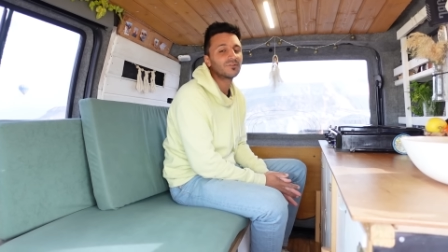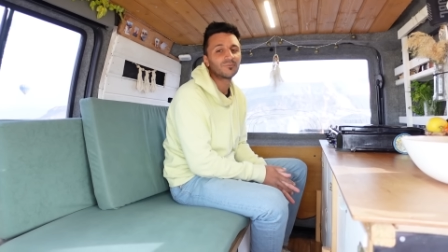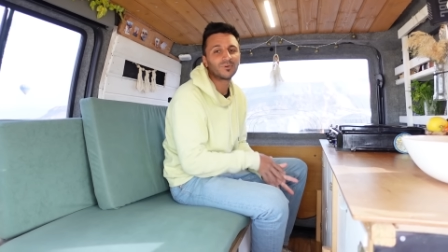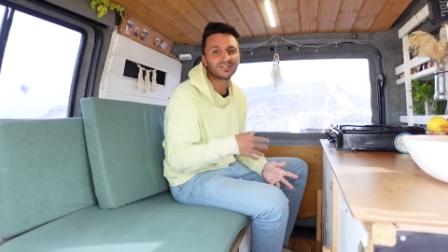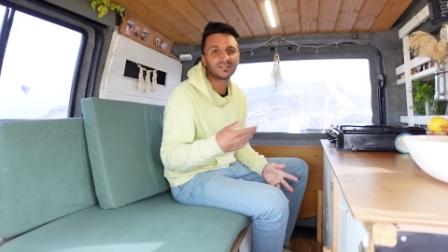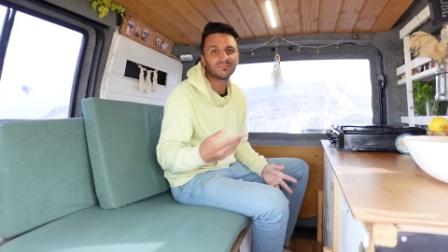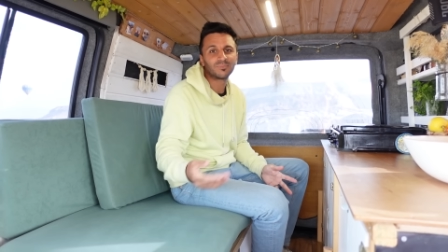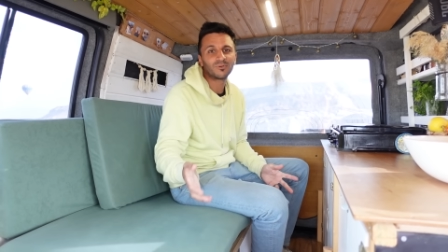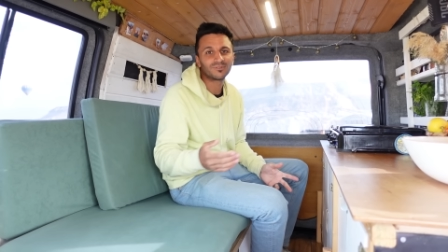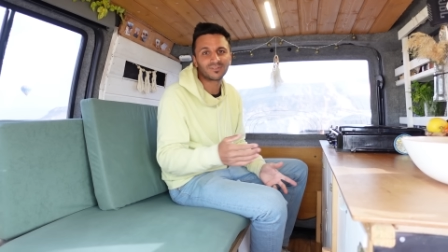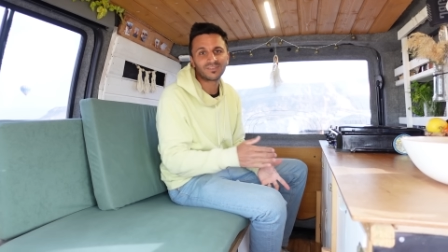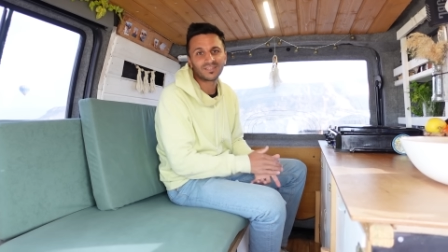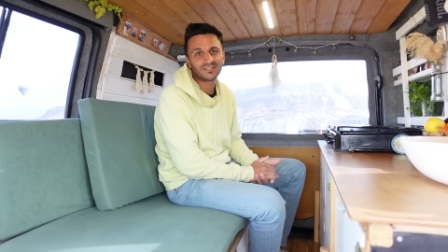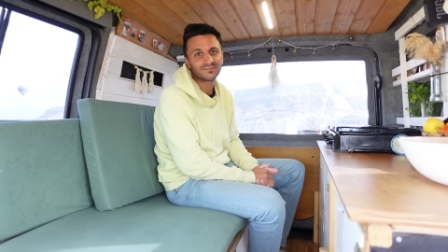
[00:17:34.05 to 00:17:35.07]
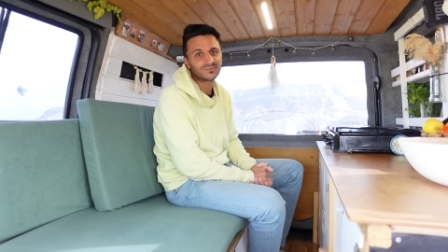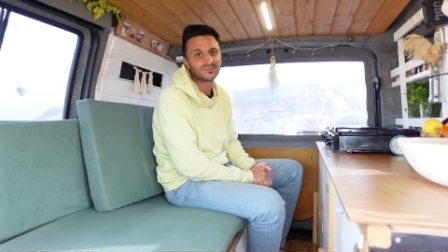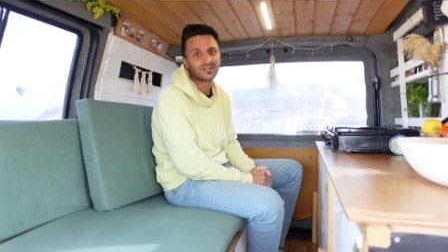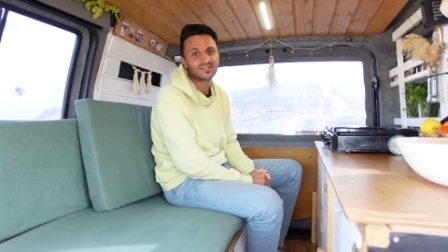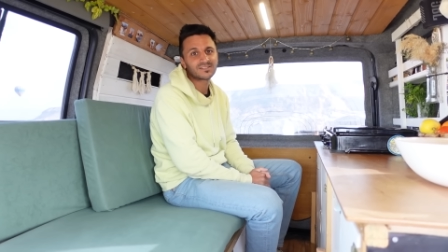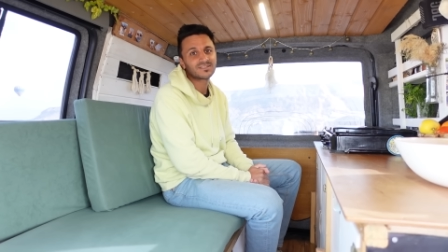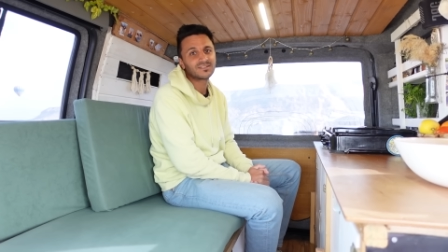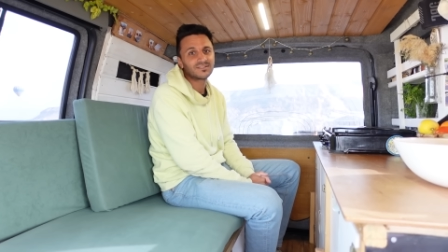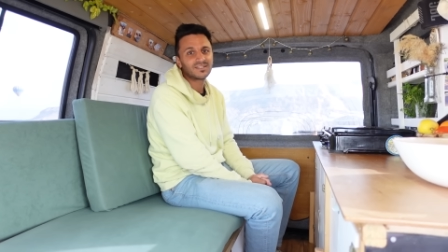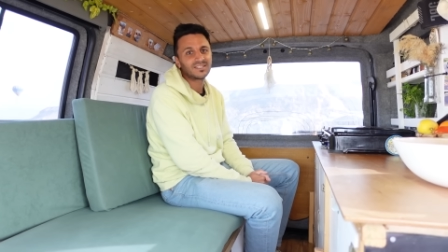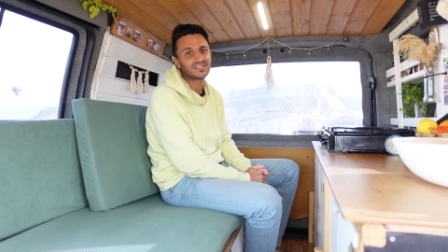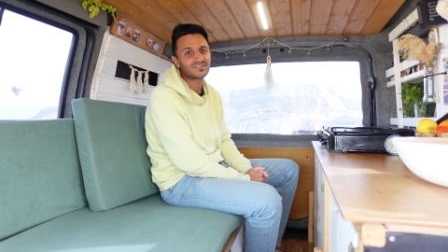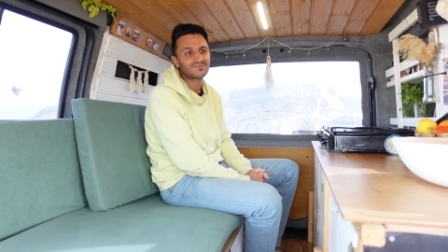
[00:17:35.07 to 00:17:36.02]
One important thing for us
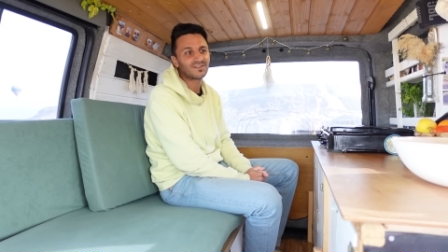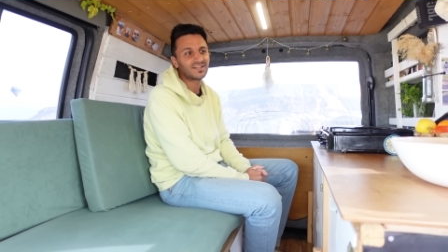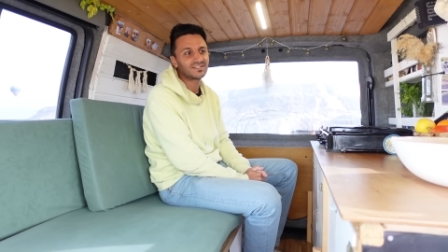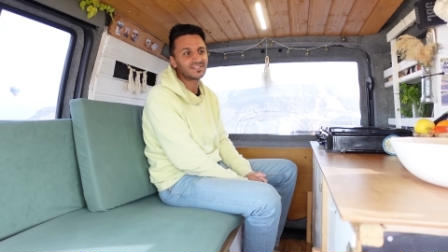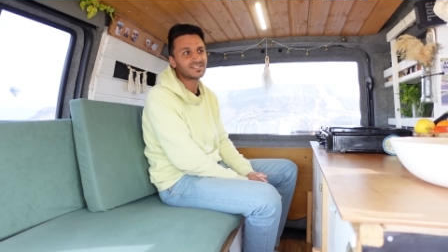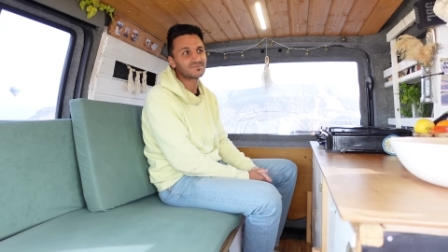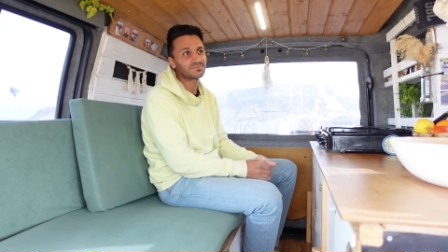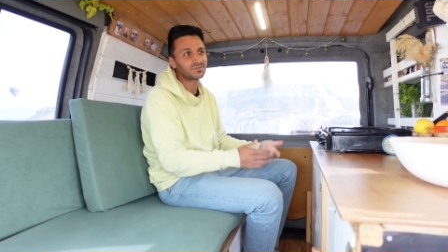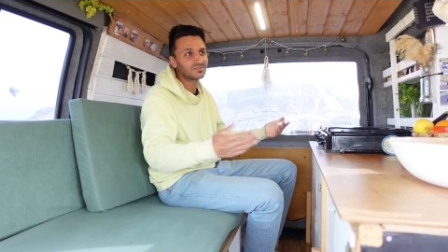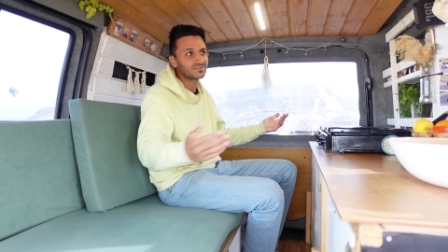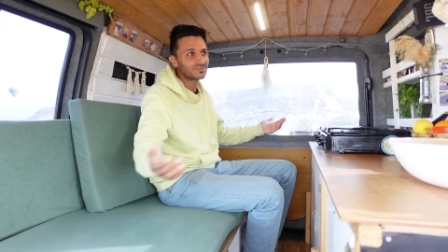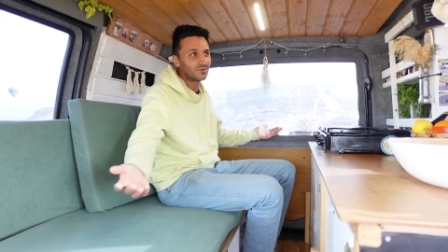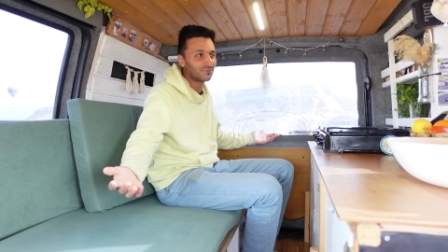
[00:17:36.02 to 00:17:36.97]
in this van is, because